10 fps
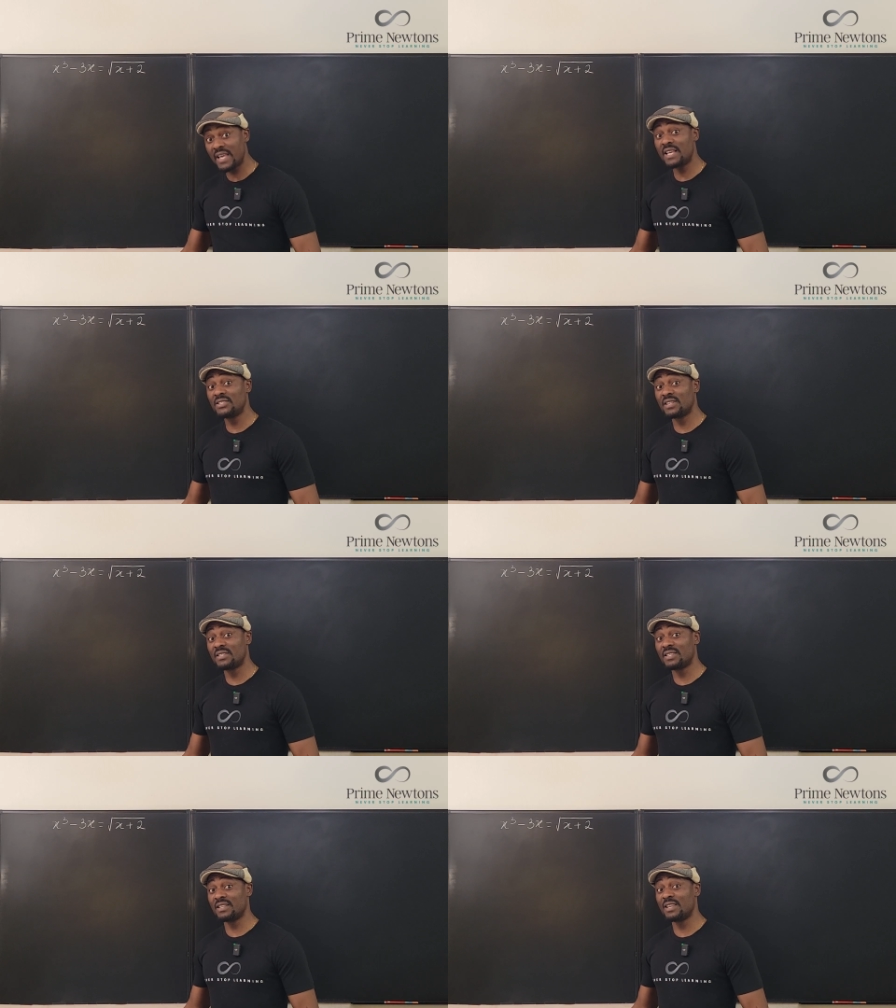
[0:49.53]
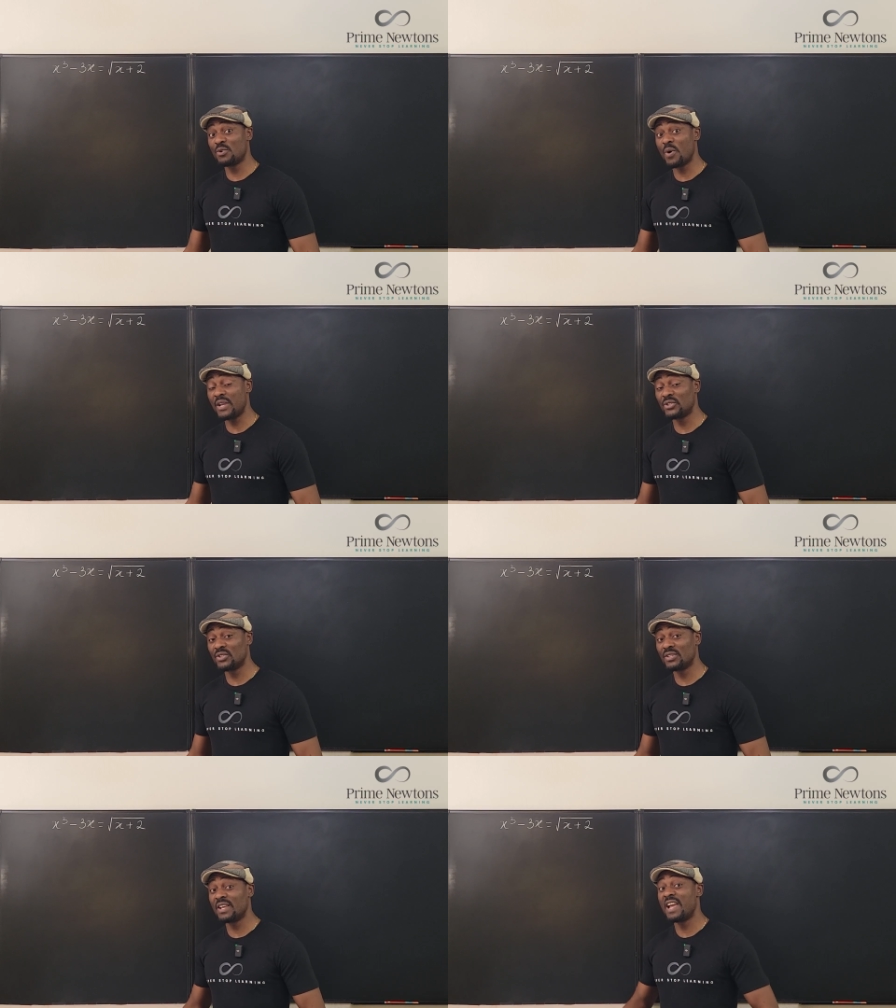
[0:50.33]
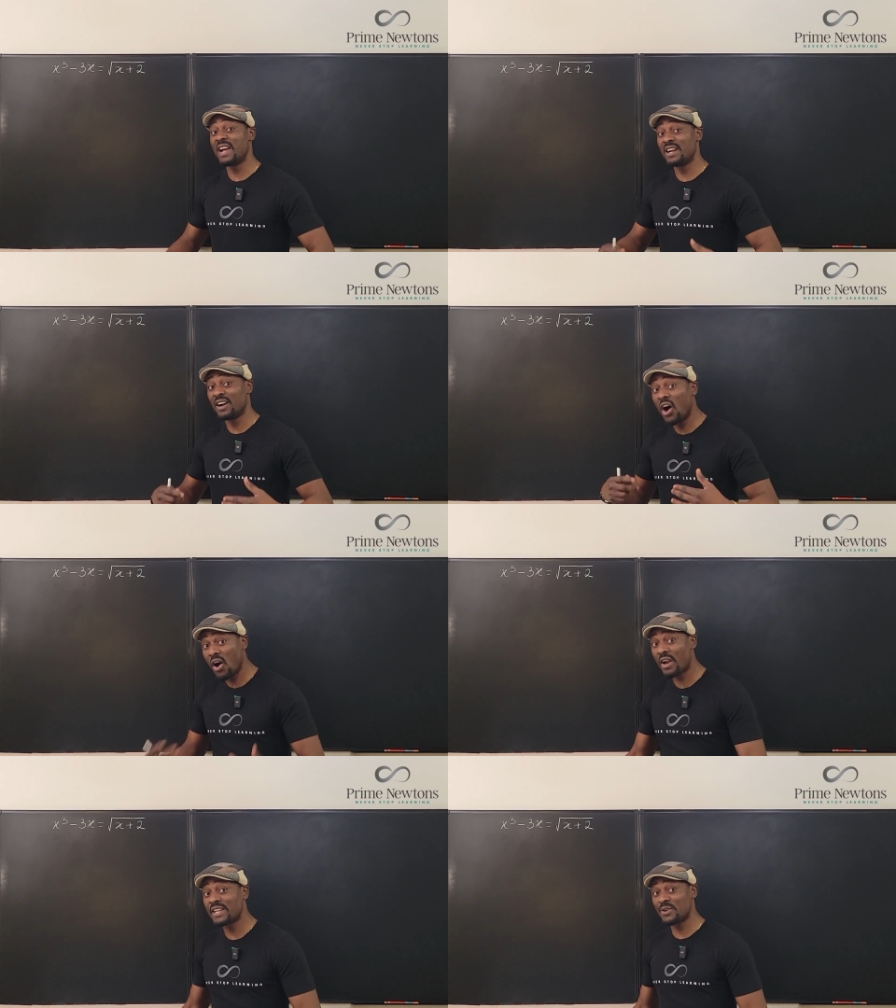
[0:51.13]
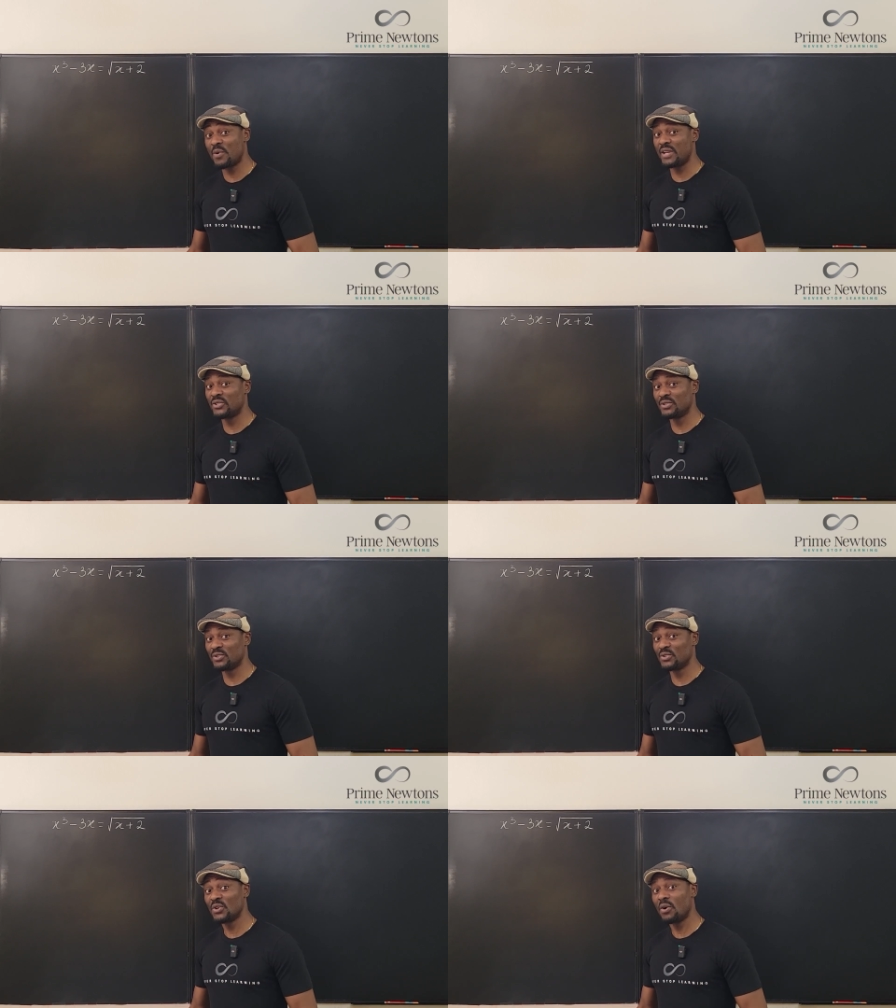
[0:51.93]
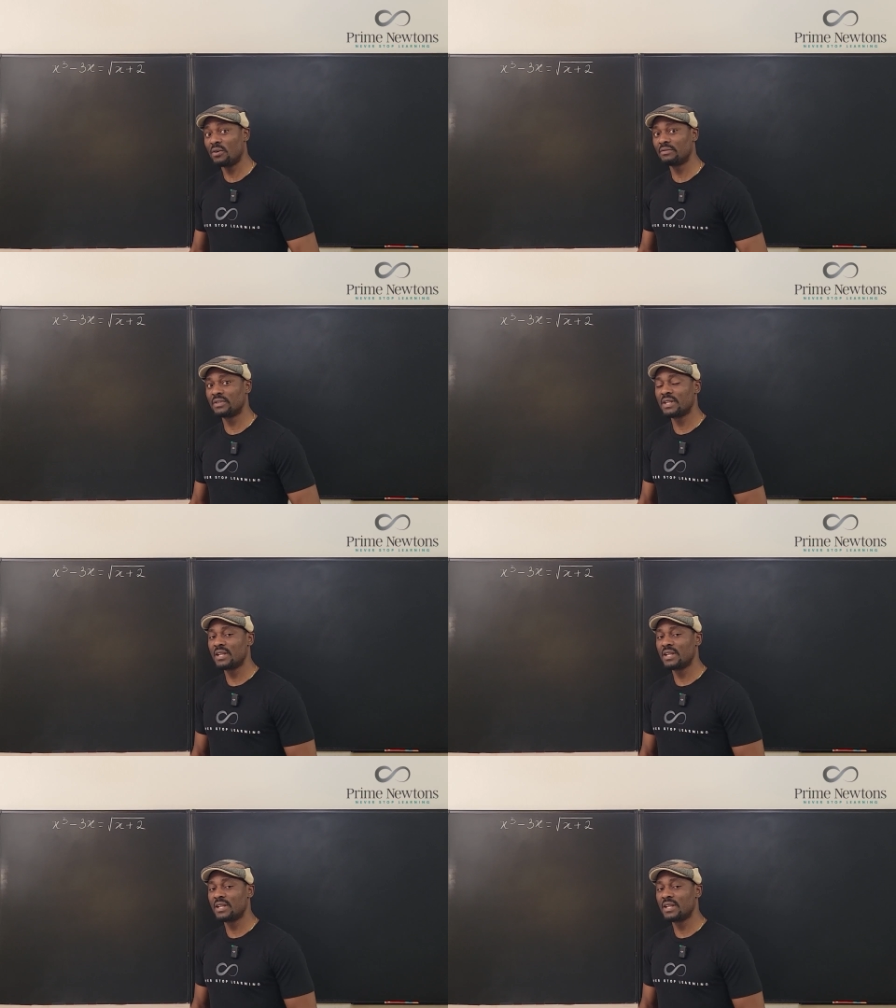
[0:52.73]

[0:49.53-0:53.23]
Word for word: is this equation a hard equation to solve?